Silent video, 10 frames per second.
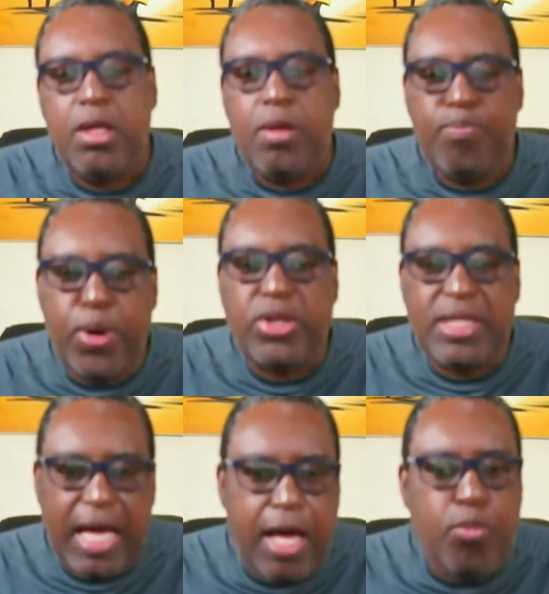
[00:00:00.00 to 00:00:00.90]
But
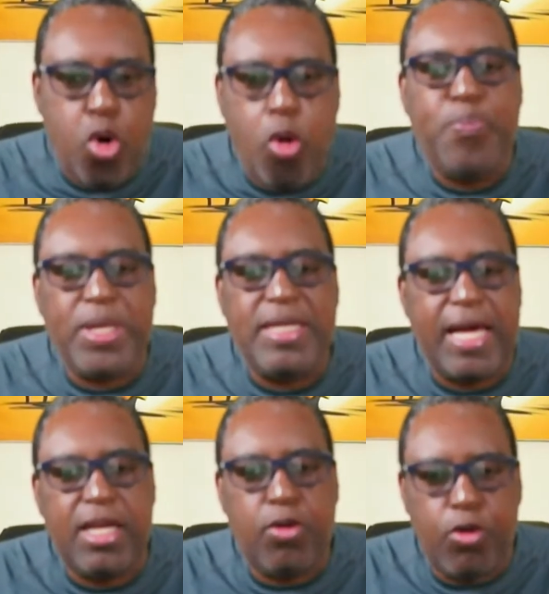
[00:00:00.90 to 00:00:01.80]
I'm hoping that they
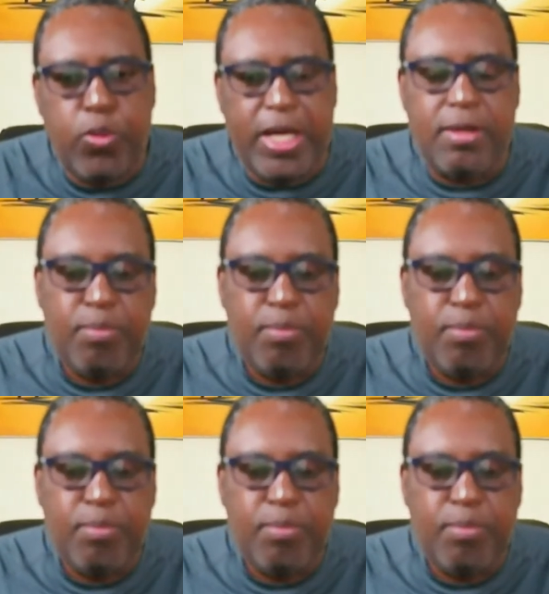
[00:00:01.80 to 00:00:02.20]
will win.